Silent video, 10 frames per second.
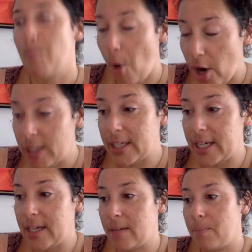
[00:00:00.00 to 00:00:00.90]

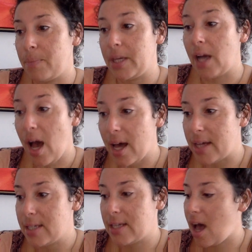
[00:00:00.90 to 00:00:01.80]
Partly
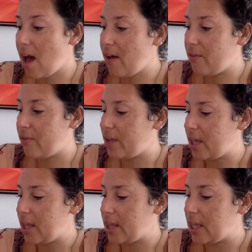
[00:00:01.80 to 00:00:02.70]
because of
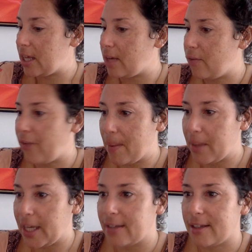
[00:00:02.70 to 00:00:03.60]
the
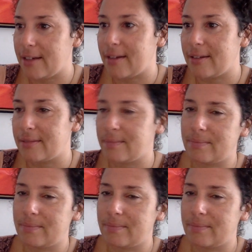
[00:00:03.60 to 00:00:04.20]
family little